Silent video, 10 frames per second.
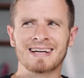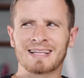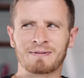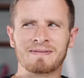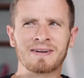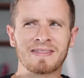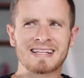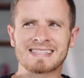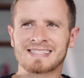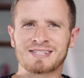Like, we've known
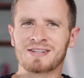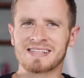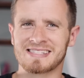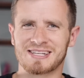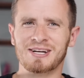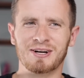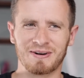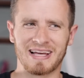that since two thousand two.